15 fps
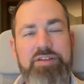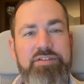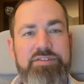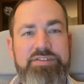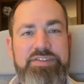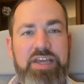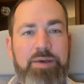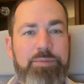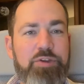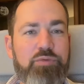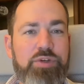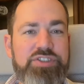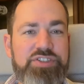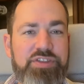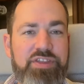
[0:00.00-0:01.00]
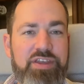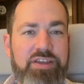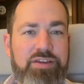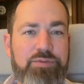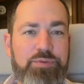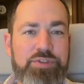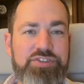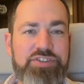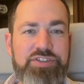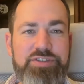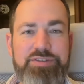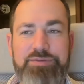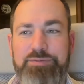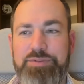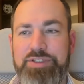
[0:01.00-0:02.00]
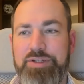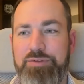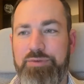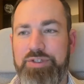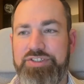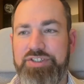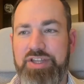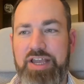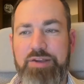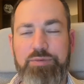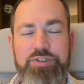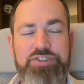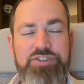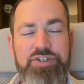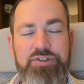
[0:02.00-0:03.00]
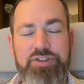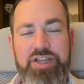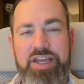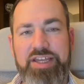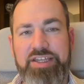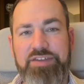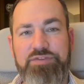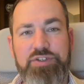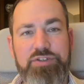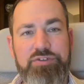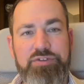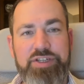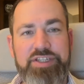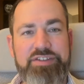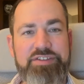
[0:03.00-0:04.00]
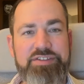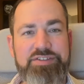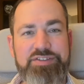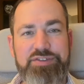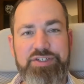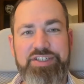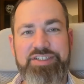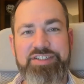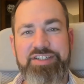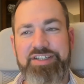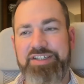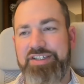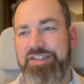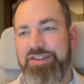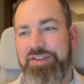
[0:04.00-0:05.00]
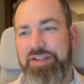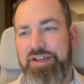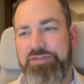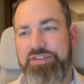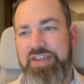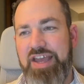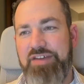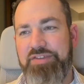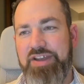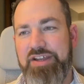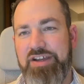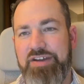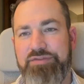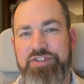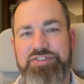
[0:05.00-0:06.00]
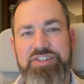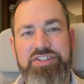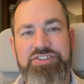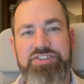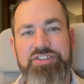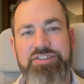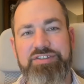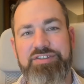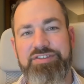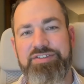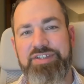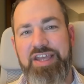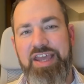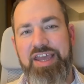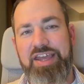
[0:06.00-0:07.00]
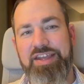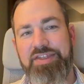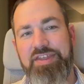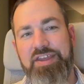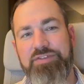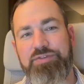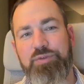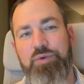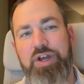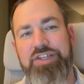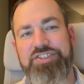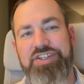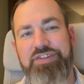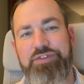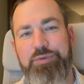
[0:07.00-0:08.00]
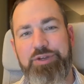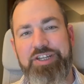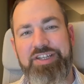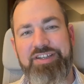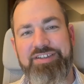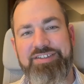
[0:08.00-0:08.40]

Tell me what you think, what you like, what you don't like. If you agree, disagree, love to have that conversation. And thanks for watching, everybody.